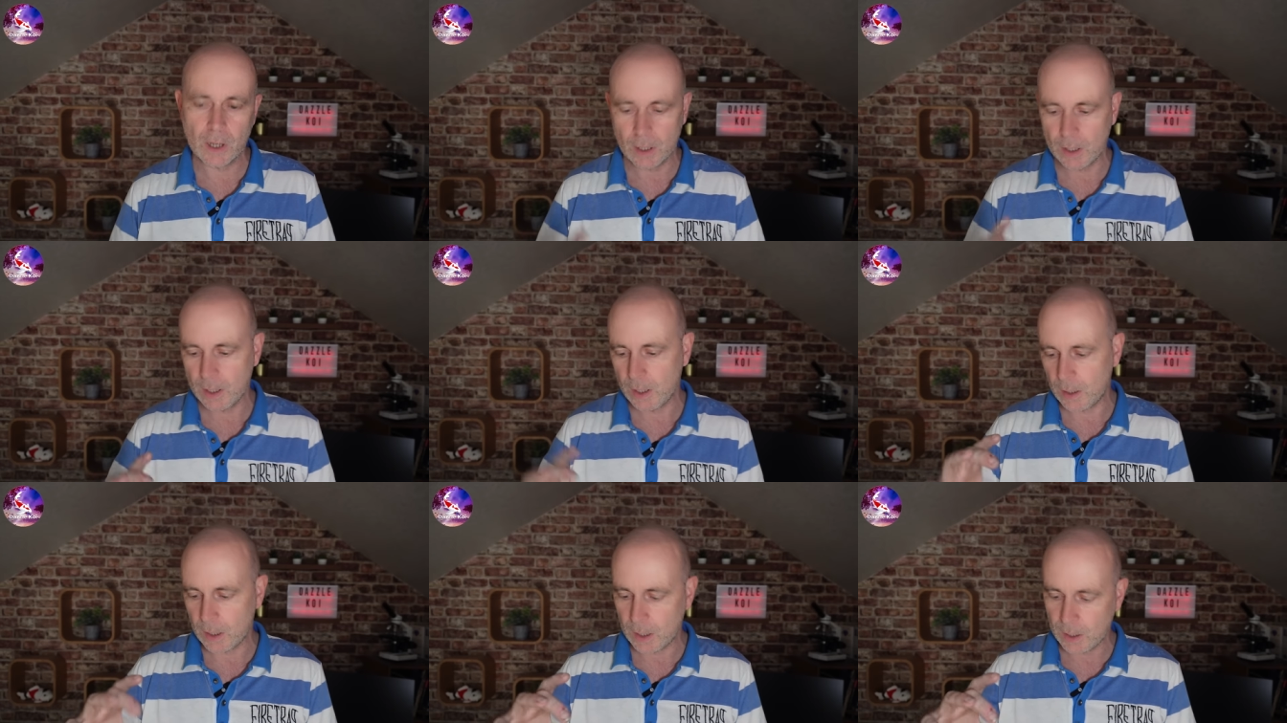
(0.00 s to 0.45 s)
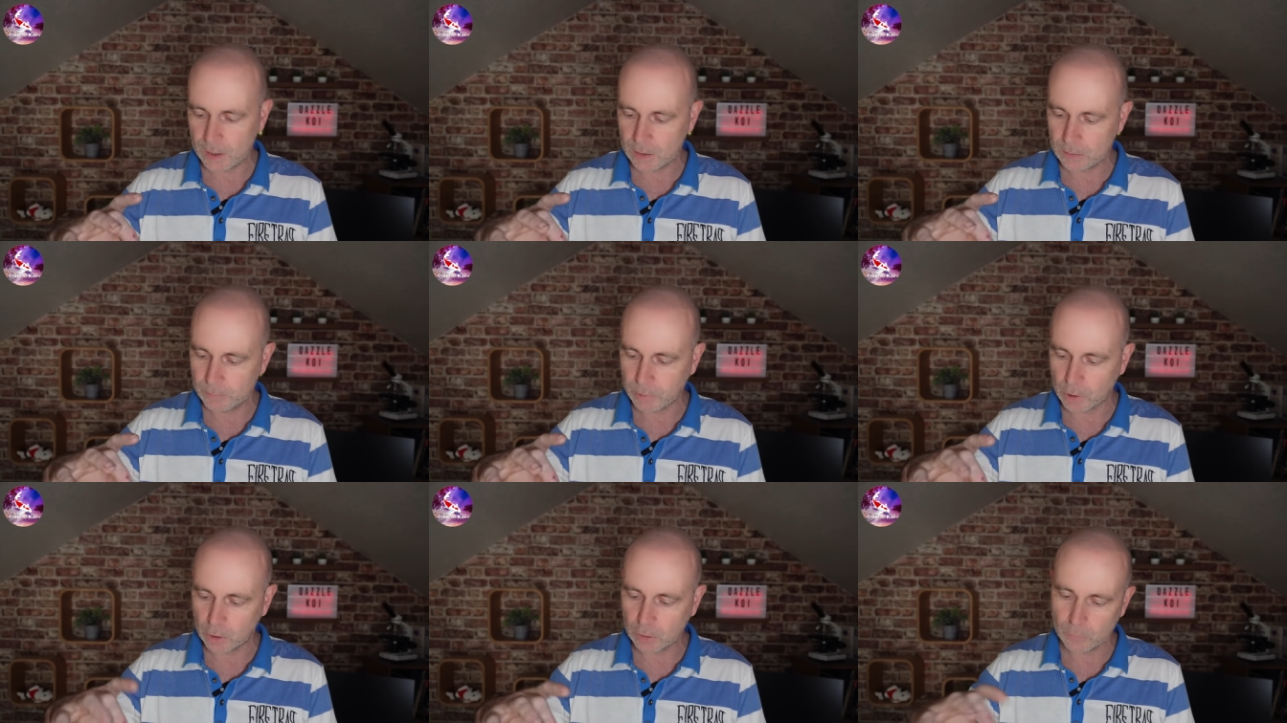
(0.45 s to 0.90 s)
a
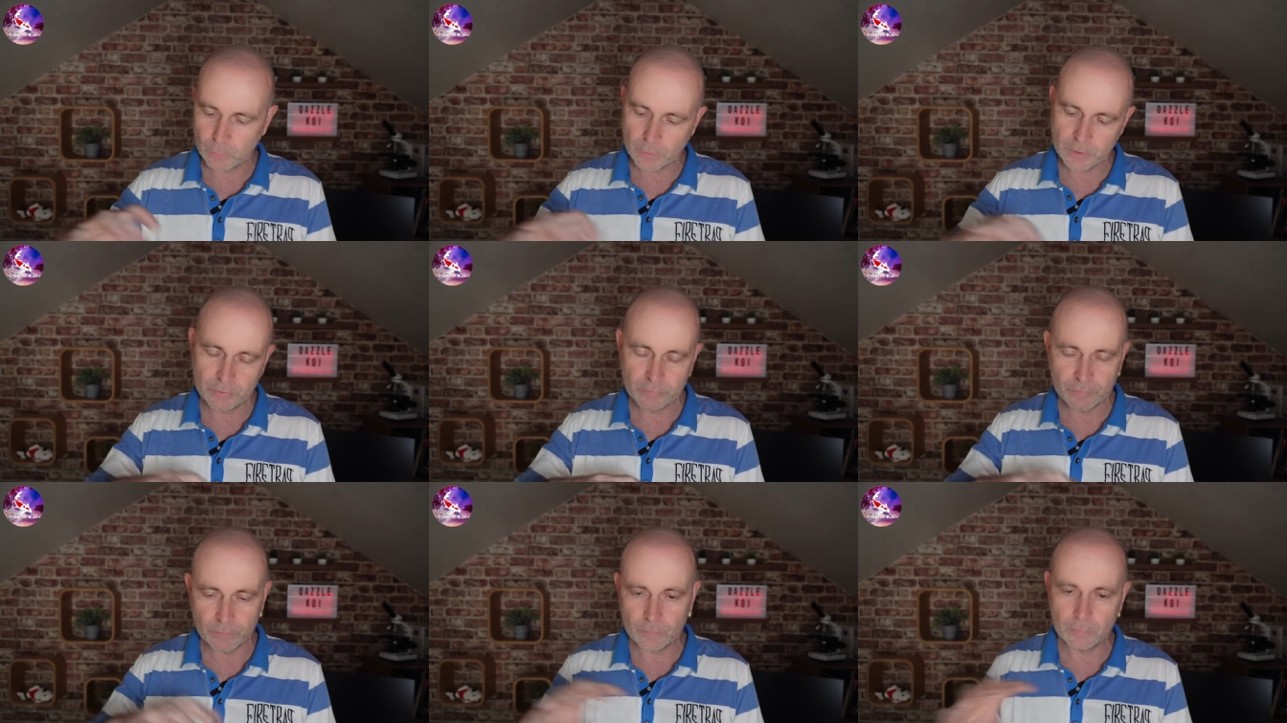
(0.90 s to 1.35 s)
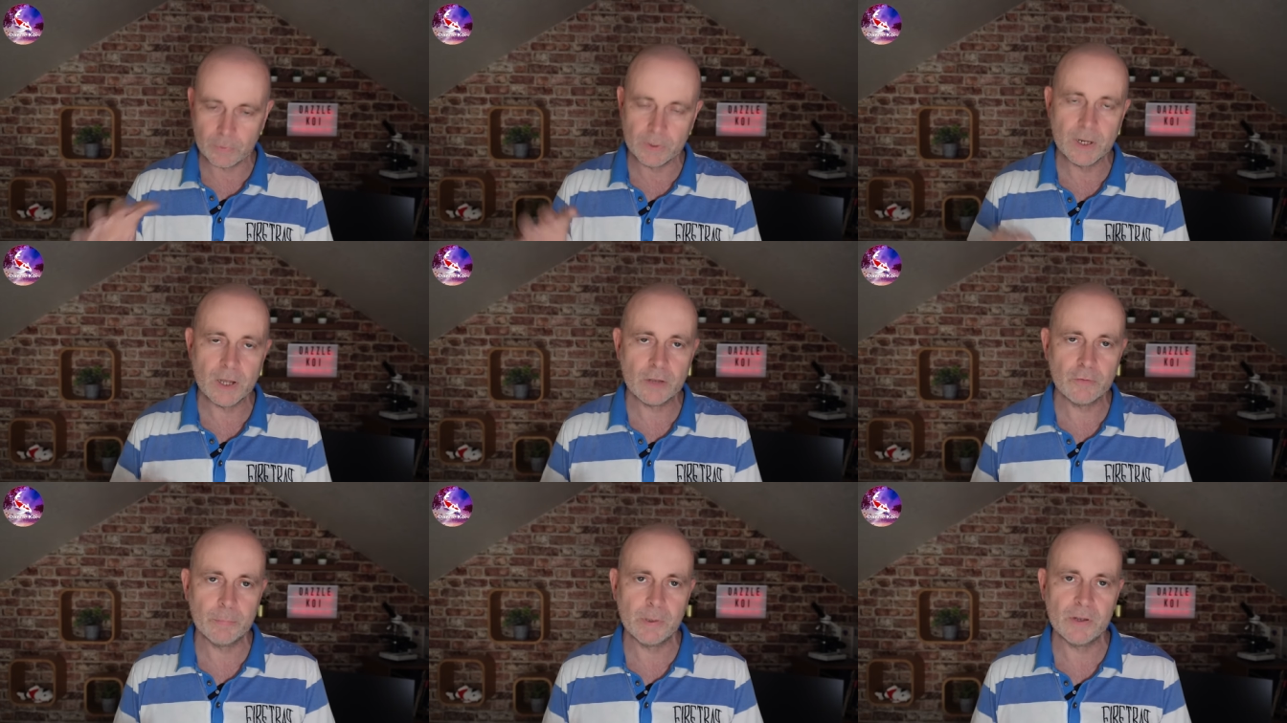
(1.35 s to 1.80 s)
little bottle with
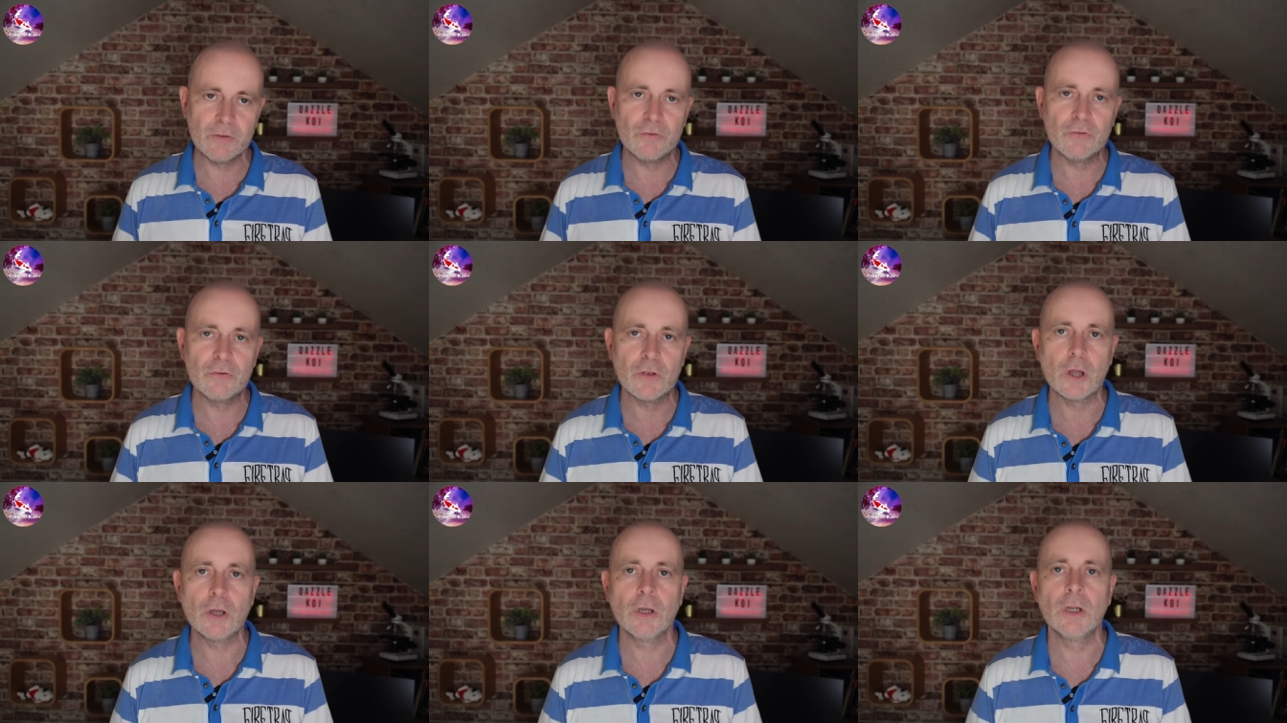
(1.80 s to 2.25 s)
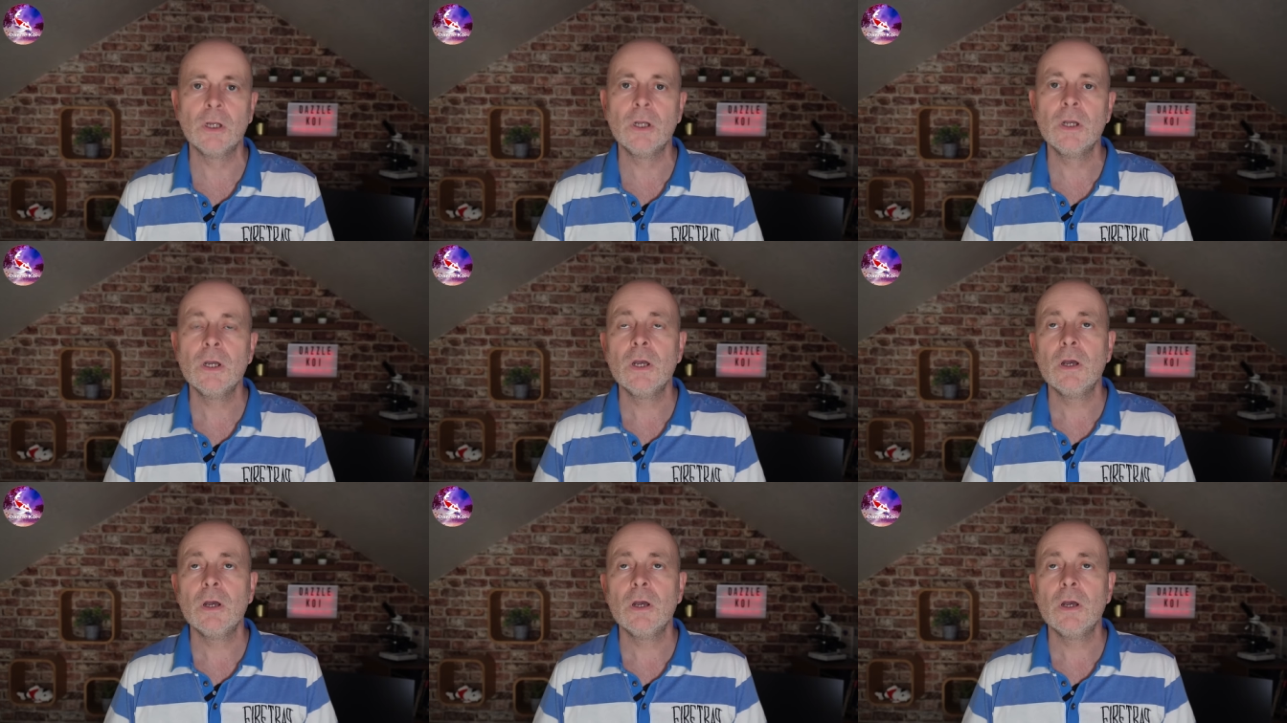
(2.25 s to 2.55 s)
nice pictures on